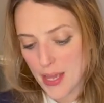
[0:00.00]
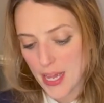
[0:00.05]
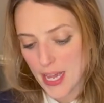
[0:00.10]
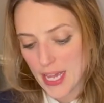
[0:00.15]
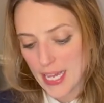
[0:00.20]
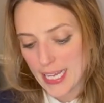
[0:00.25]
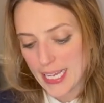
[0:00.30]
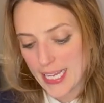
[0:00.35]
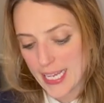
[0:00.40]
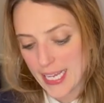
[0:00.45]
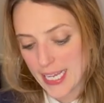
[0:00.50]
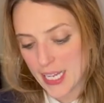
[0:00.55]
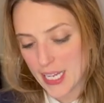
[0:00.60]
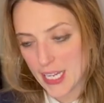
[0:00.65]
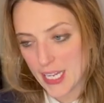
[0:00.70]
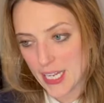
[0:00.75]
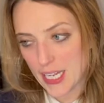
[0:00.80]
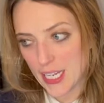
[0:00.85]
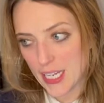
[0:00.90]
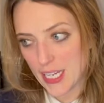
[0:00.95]

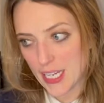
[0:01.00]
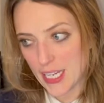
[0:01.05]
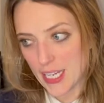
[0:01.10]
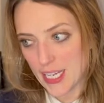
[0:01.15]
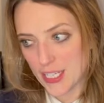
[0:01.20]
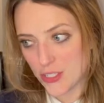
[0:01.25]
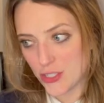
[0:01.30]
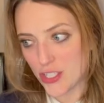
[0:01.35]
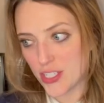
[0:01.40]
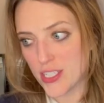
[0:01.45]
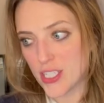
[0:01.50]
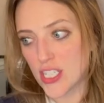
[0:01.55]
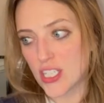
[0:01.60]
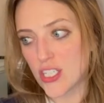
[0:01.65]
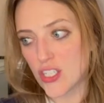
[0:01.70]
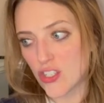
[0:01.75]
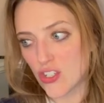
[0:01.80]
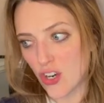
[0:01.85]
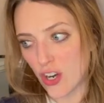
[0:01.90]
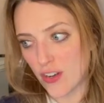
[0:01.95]
He is just
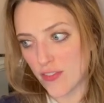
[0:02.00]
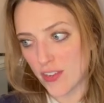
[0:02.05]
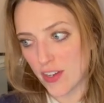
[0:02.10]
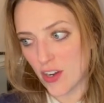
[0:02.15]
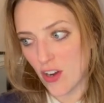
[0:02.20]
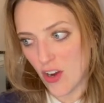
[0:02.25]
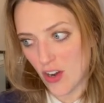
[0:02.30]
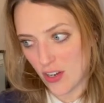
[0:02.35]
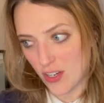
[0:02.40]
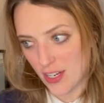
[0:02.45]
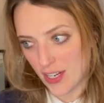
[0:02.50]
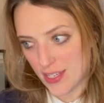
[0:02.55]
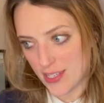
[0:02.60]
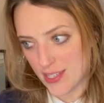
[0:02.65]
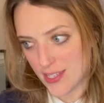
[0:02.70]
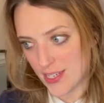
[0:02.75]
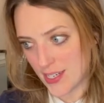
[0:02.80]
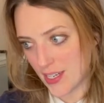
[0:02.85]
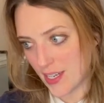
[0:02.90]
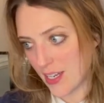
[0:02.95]
this starving
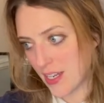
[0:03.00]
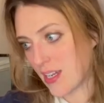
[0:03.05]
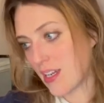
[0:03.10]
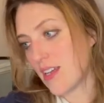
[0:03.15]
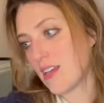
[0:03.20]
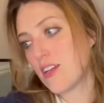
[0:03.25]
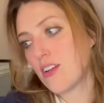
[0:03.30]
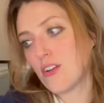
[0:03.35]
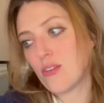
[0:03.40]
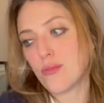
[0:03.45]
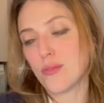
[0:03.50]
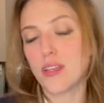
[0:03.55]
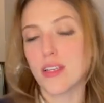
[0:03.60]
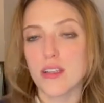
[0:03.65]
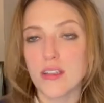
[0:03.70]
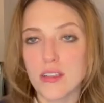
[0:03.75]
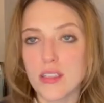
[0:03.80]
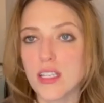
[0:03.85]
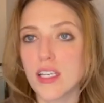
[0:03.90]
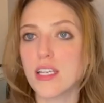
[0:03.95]
artist, and
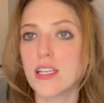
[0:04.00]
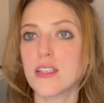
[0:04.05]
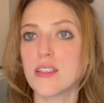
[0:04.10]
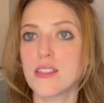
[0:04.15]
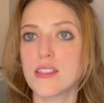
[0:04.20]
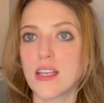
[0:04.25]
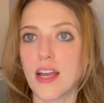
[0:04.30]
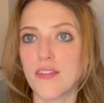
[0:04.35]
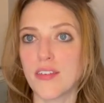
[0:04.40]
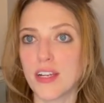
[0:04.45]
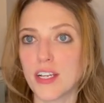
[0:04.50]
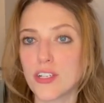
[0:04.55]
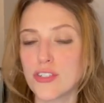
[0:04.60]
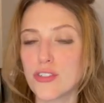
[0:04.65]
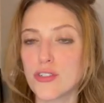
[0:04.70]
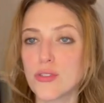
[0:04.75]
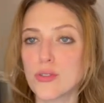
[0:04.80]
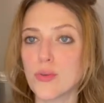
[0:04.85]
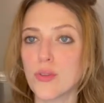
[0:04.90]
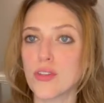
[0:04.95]
he's having
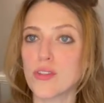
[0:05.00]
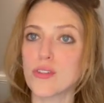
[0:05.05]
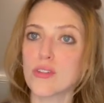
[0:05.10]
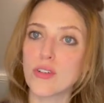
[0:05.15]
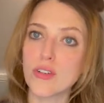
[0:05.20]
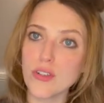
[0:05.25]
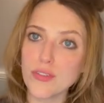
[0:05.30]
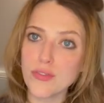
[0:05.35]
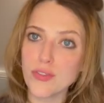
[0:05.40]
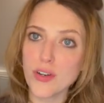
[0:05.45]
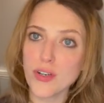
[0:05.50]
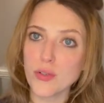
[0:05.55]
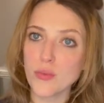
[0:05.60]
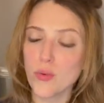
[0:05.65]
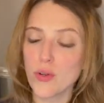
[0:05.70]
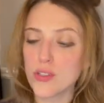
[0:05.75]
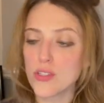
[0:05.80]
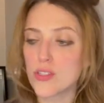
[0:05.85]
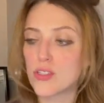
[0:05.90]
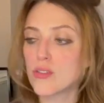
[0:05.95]
issues with his girlfriend who
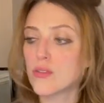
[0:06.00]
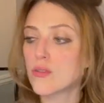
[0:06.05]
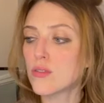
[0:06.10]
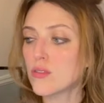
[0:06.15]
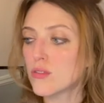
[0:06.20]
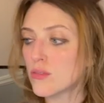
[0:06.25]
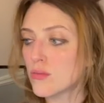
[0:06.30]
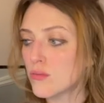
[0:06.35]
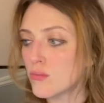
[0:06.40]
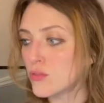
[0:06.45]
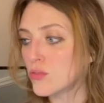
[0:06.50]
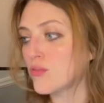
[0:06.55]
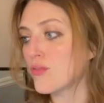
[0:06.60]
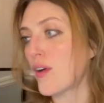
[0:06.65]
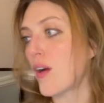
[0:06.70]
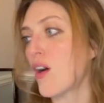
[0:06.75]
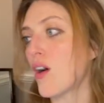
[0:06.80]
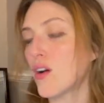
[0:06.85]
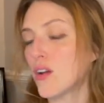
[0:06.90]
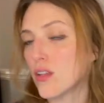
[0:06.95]
wants to move
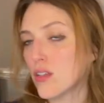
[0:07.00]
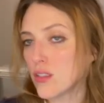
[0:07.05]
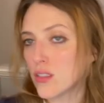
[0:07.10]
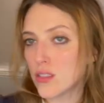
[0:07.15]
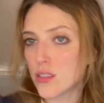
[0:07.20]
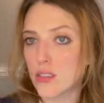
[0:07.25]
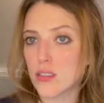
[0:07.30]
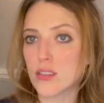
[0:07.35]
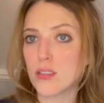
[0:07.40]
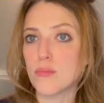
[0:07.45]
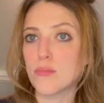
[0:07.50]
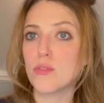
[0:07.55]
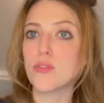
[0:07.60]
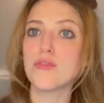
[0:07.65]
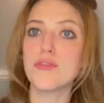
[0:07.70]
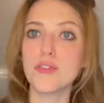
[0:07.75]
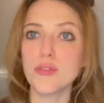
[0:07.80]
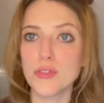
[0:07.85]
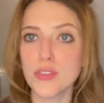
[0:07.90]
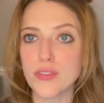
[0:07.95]
on and
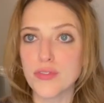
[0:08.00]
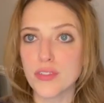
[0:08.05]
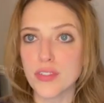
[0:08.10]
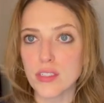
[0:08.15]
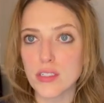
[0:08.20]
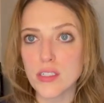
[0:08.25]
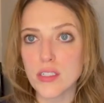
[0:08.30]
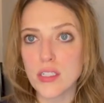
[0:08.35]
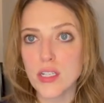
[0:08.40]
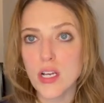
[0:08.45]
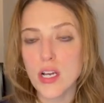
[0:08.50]
move to a different